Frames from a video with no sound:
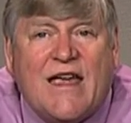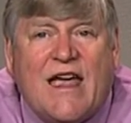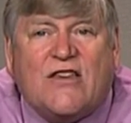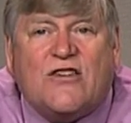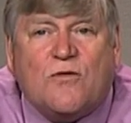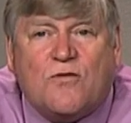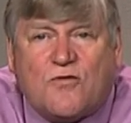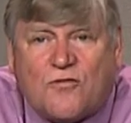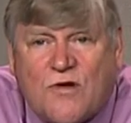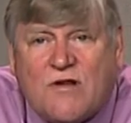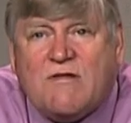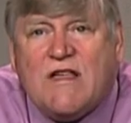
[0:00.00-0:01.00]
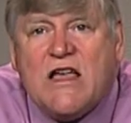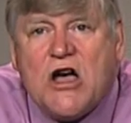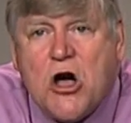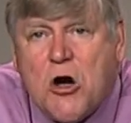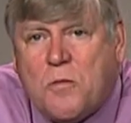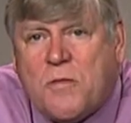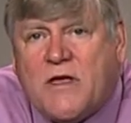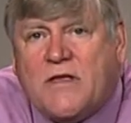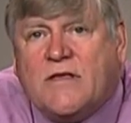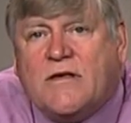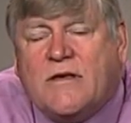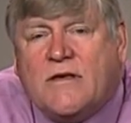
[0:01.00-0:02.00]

And she was really hoping